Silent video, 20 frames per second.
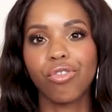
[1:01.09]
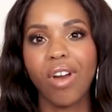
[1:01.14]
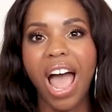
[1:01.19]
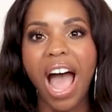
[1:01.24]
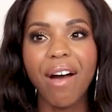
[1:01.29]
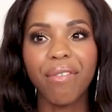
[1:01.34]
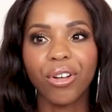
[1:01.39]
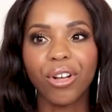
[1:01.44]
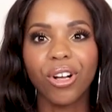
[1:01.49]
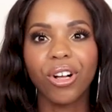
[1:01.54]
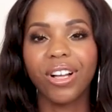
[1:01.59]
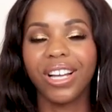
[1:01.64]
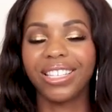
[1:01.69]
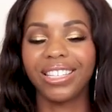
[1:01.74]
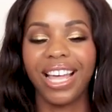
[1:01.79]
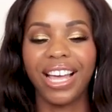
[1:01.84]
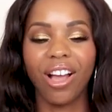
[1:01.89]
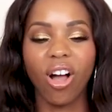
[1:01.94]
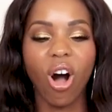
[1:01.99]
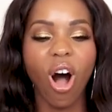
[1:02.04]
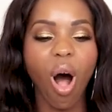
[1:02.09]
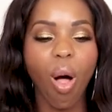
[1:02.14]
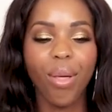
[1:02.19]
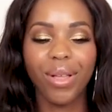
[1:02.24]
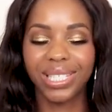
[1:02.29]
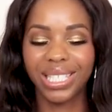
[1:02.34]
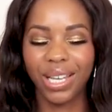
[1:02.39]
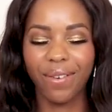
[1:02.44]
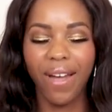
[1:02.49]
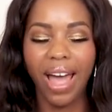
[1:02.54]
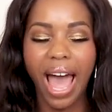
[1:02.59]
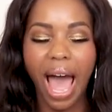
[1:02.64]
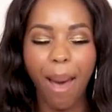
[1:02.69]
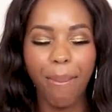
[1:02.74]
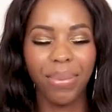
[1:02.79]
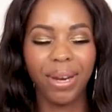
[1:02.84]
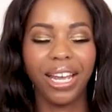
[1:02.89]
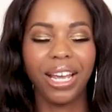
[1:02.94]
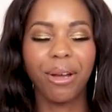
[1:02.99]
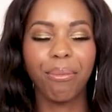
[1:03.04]
travel and like all this stuff
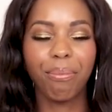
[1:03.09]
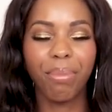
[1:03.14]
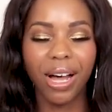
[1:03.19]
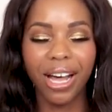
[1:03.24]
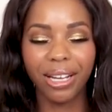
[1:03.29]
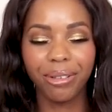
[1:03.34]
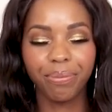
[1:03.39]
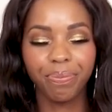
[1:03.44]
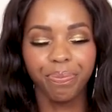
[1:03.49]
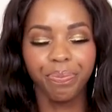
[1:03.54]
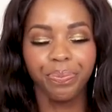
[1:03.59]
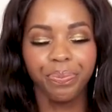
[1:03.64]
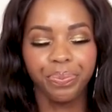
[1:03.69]
happening, but